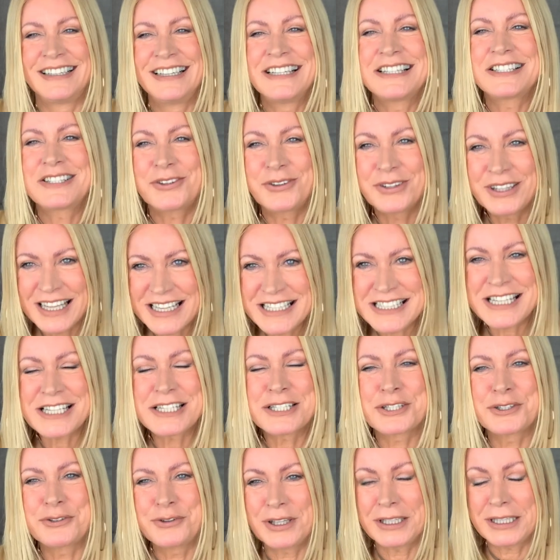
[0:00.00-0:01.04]
So this
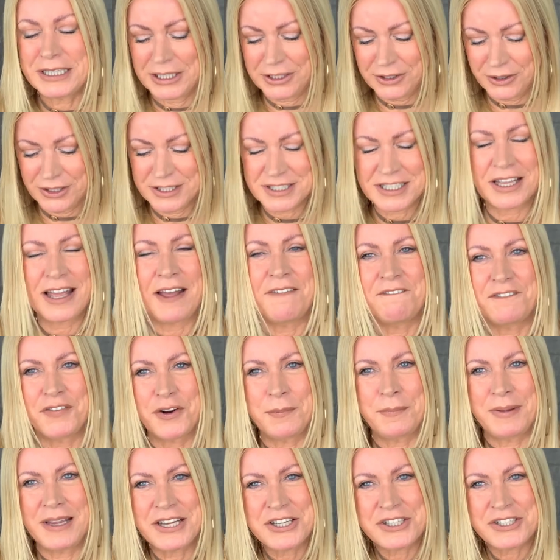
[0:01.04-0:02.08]
is really good
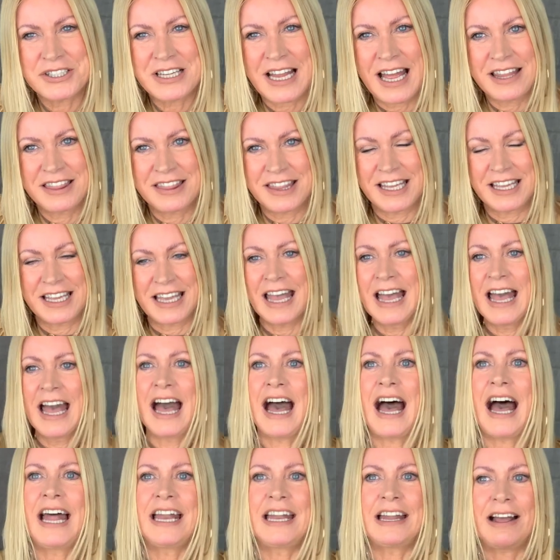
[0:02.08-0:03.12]
information, I think,
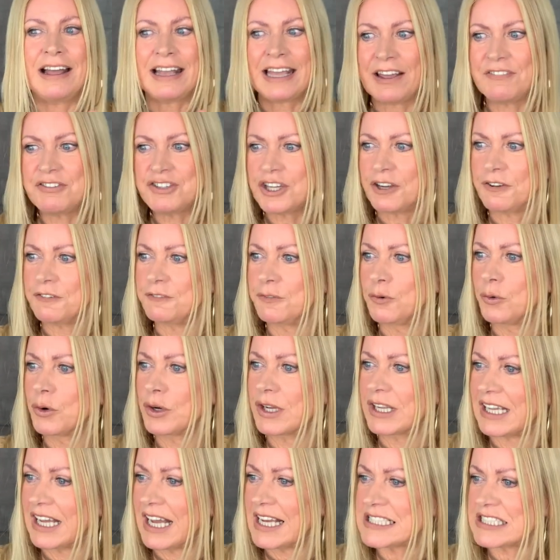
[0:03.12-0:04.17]
and give you a
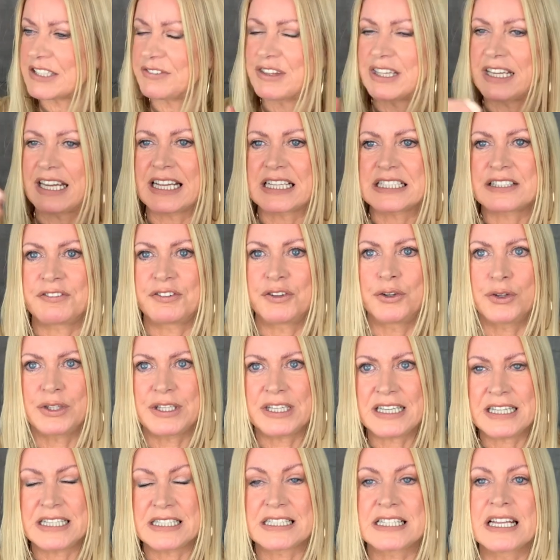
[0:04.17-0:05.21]
forecast for the next few
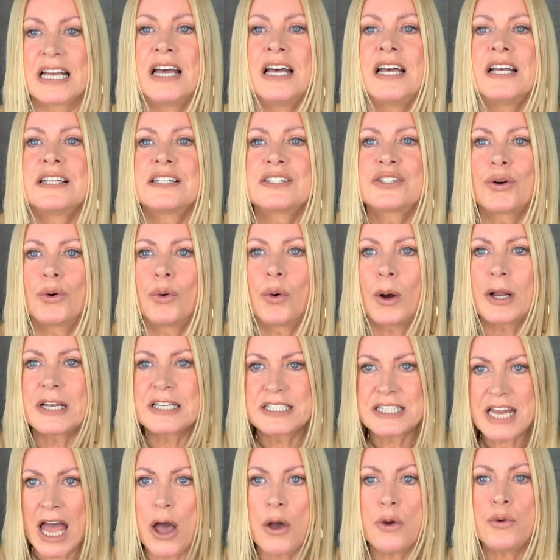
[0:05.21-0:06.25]
days. So
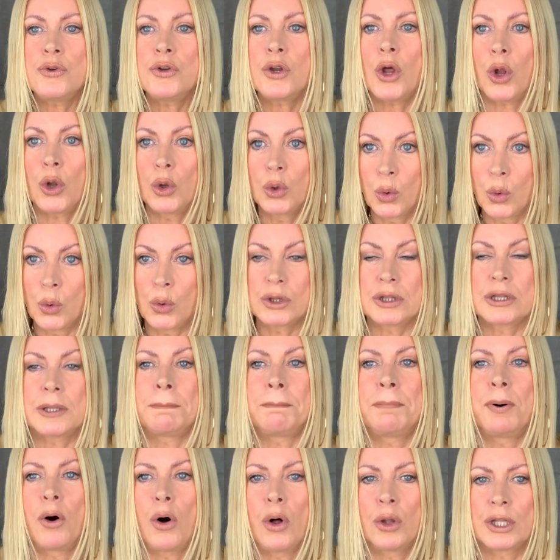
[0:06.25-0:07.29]
download the
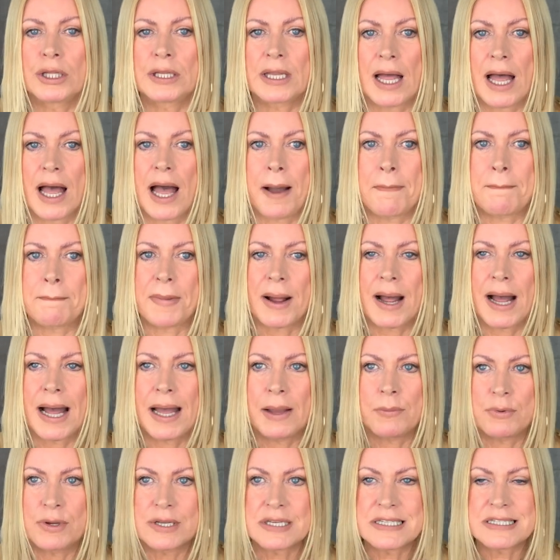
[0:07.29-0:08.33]
pollen app.
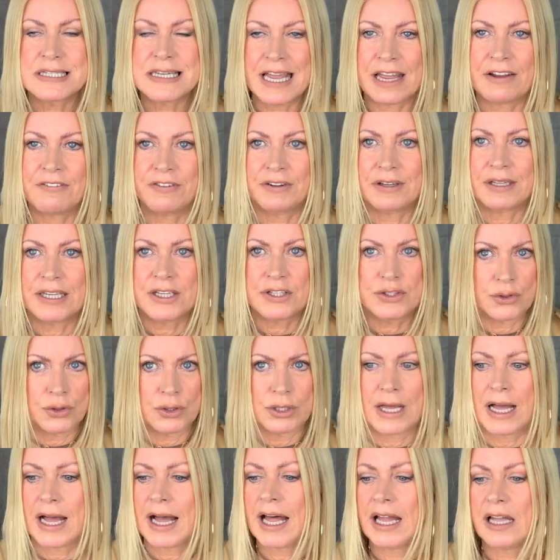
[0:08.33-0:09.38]
I would definitely do
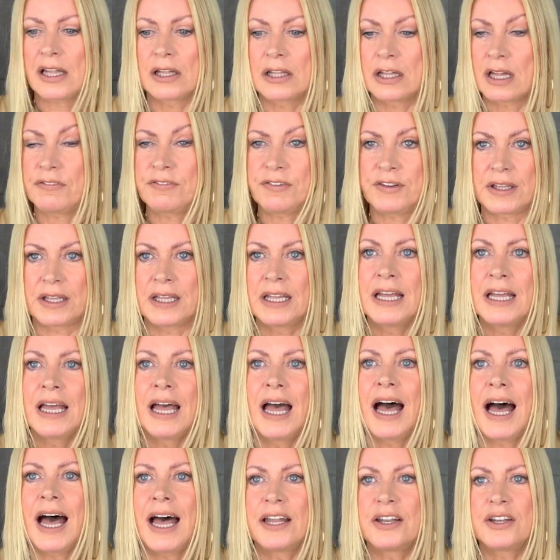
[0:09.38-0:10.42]
that. I love it.
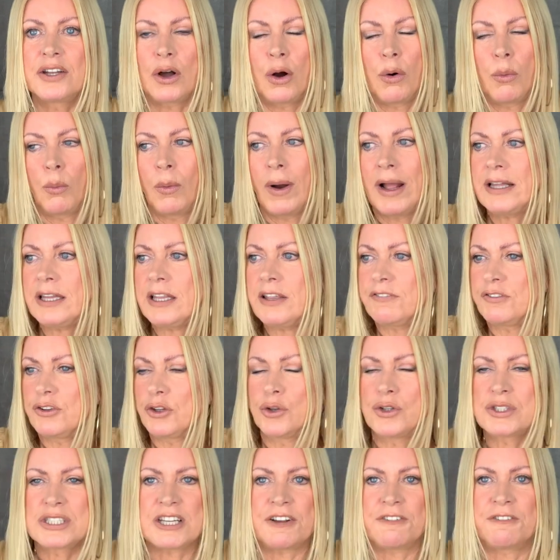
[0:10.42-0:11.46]
And when you've
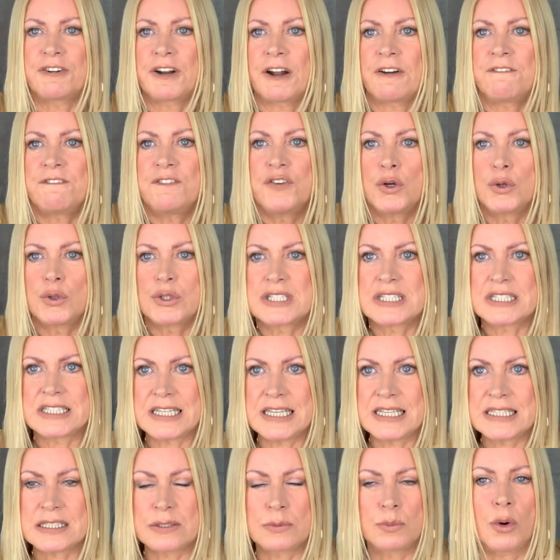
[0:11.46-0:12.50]
used it for a full
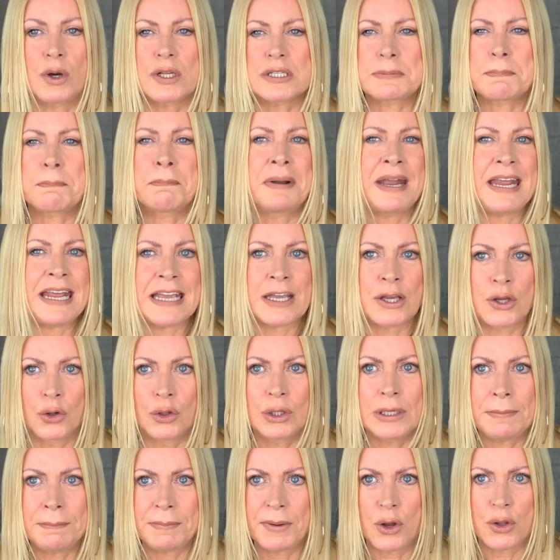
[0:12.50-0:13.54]
season, what's pretty
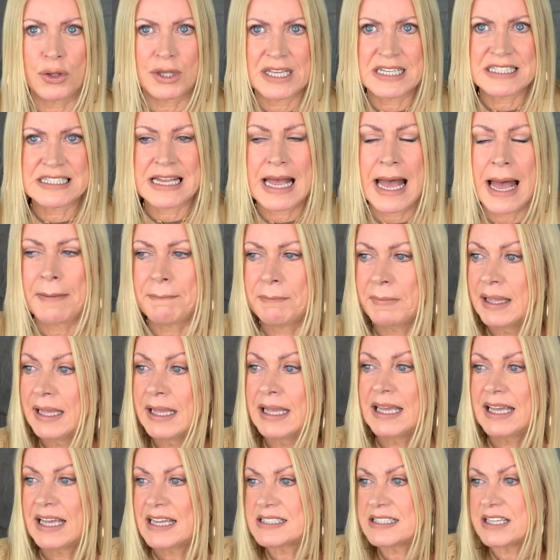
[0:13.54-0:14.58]
cool about this app
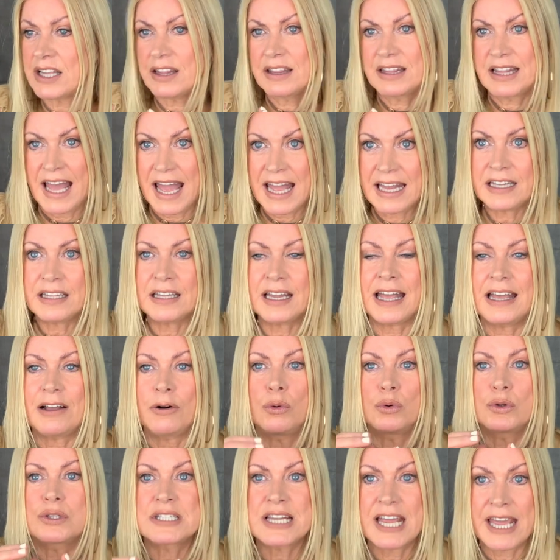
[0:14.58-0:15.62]
is that then it
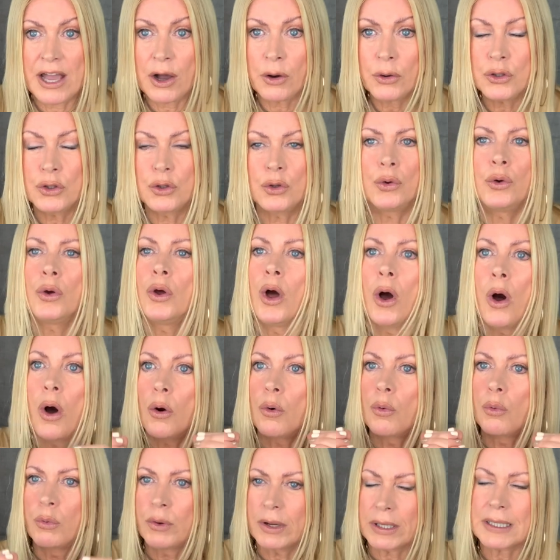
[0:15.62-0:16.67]
will tell you
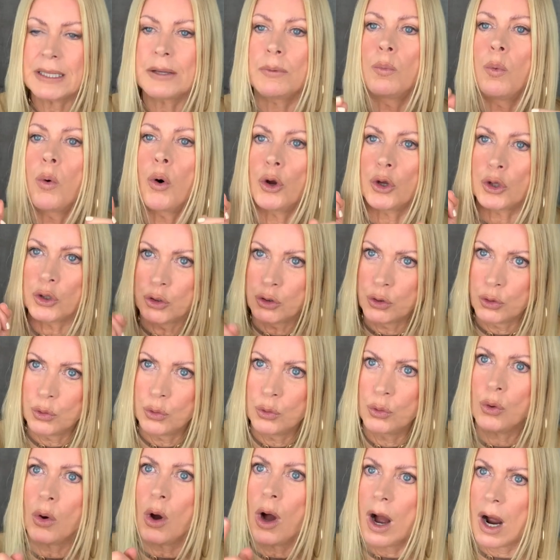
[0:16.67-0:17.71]
really what
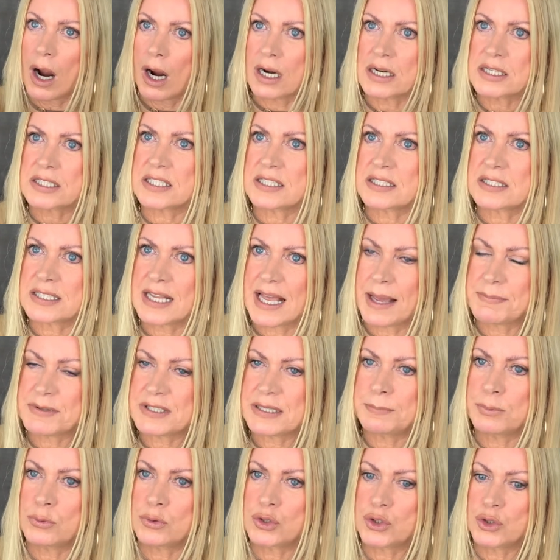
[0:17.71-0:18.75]
you are
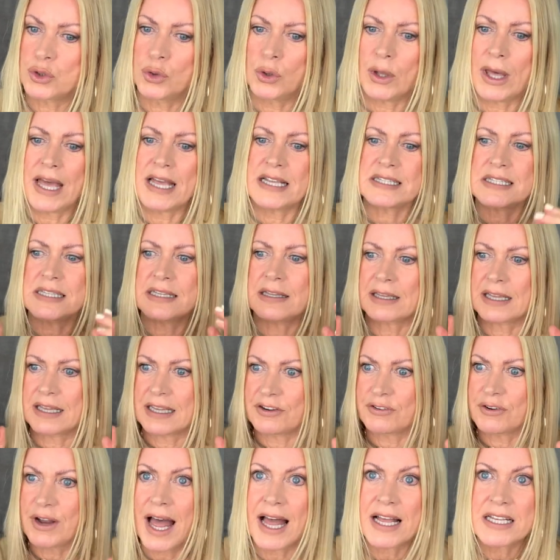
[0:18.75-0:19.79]
susceptible to. Is it
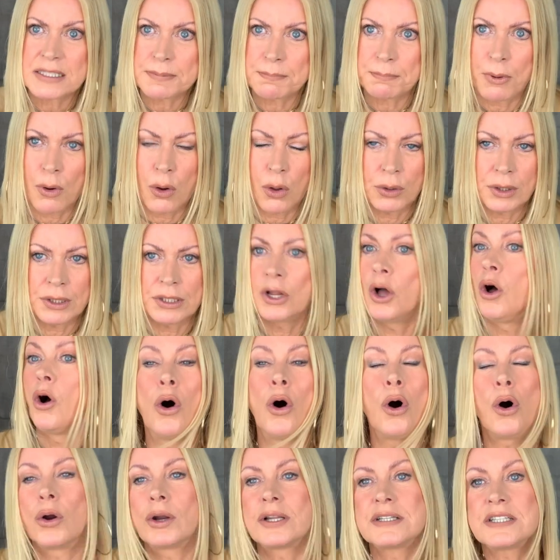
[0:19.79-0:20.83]
grass pollen
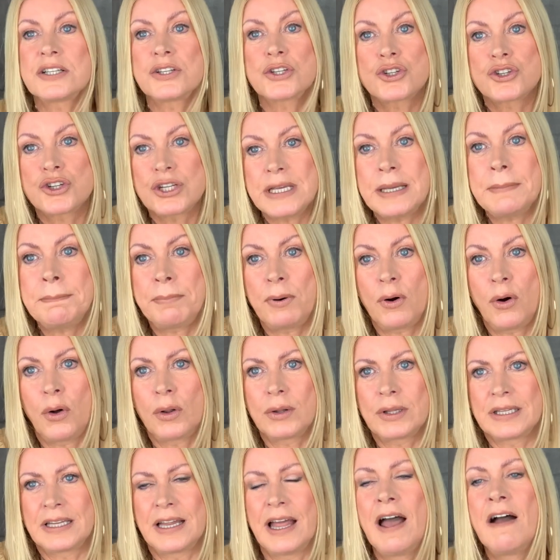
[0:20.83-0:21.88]
or is it tree
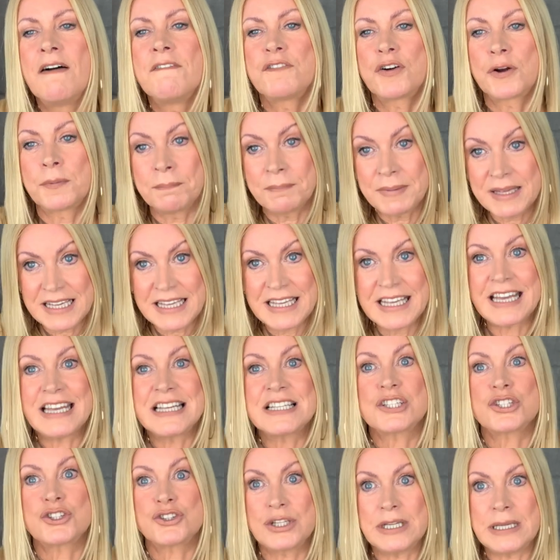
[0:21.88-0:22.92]
pollen? For me,
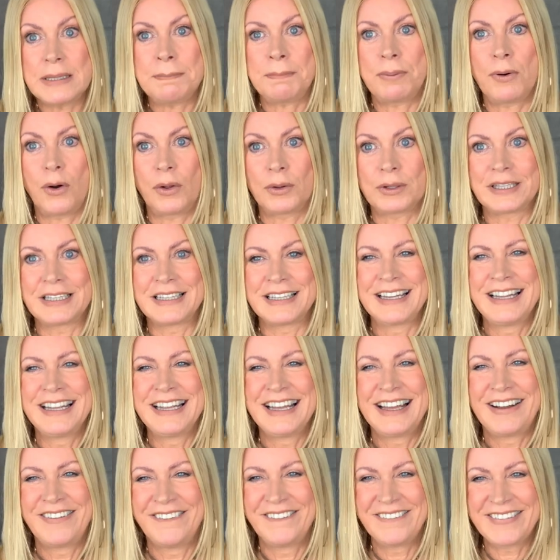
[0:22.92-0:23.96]
it's tree pollen,
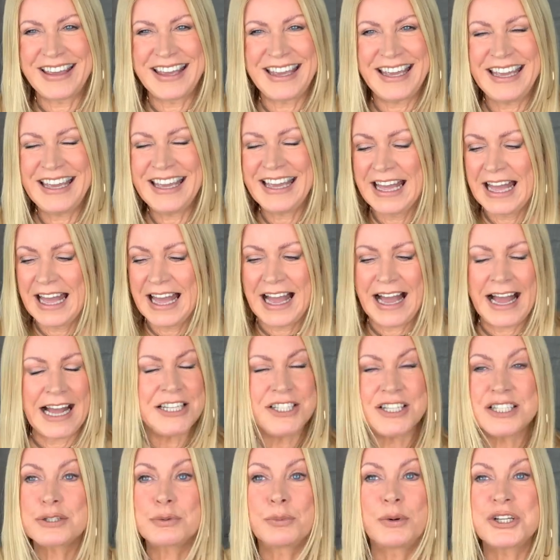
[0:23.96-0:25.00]
okay? I
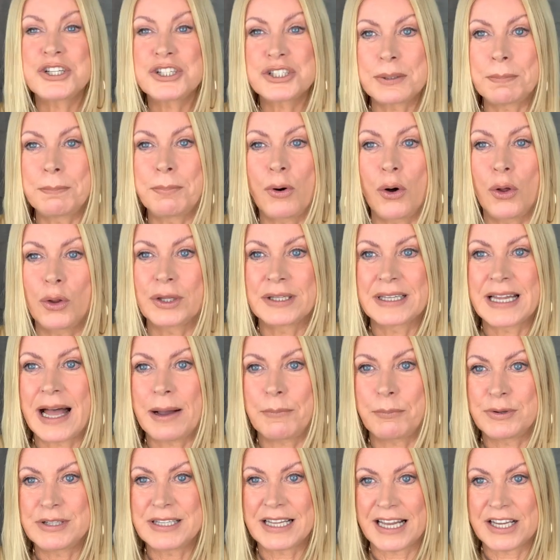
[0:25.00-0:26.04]
just wish the pollen
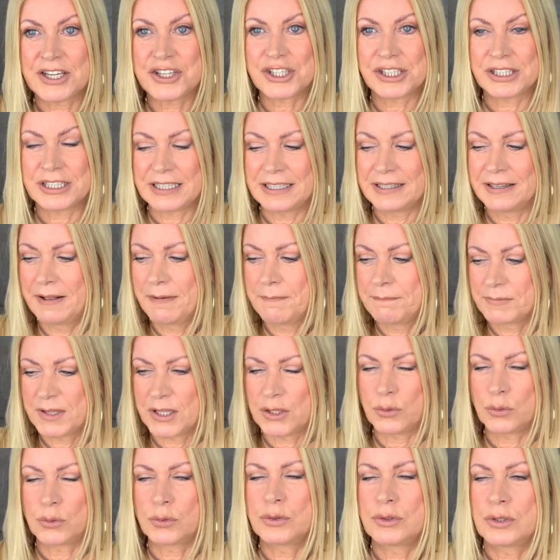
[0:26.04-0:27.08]
app would actually, you
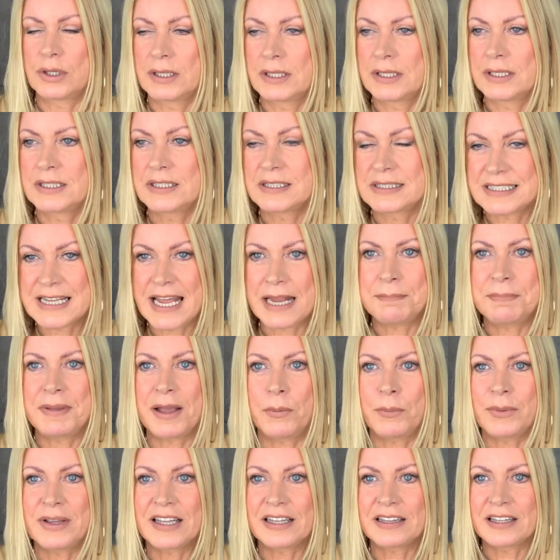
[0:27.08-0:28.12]
know, send me a
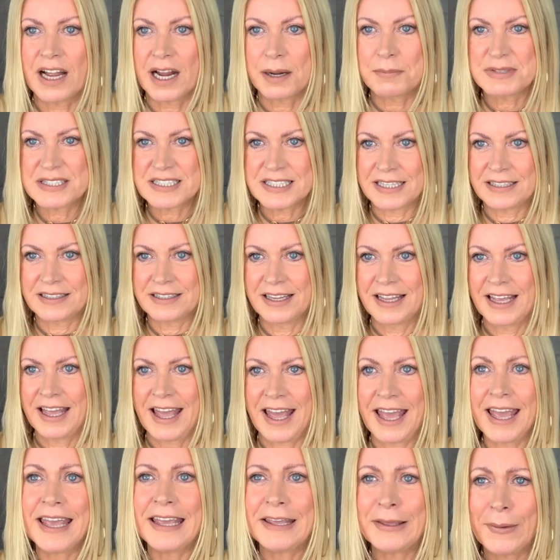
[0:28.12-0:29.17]
wee alarm saying,
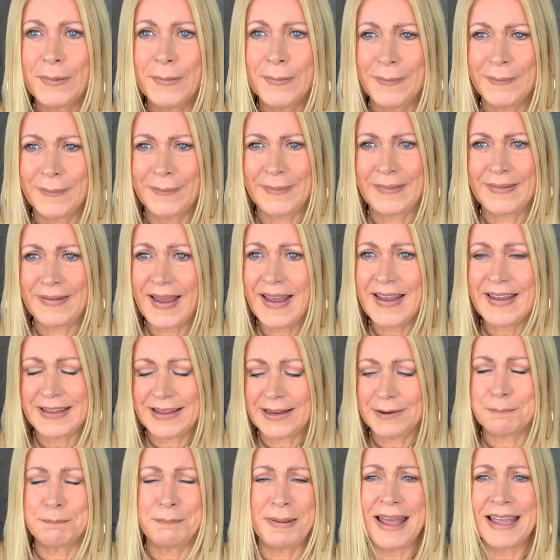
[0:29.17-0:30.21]
hey you, get
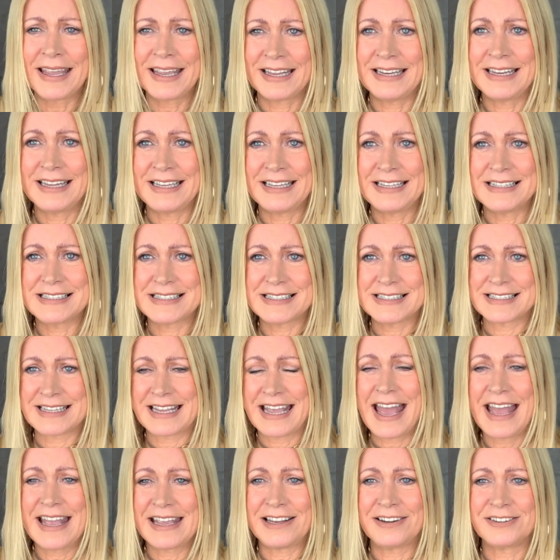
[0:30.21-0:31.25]
your bikinis,
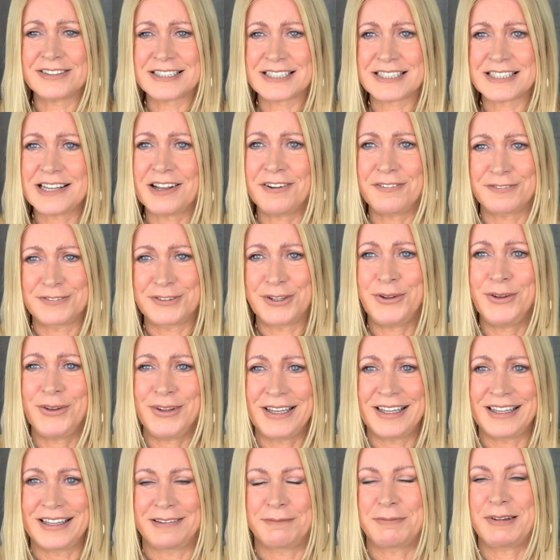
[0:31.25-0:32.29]
get your stuff doing
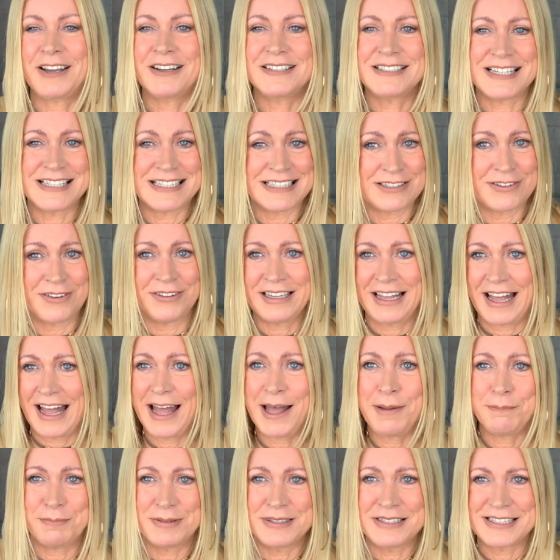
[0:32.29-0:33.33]
it, because it's going to
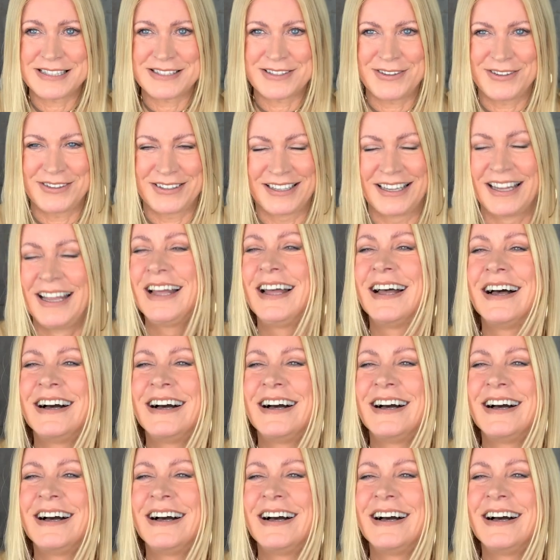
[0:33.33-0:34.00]
happen soon.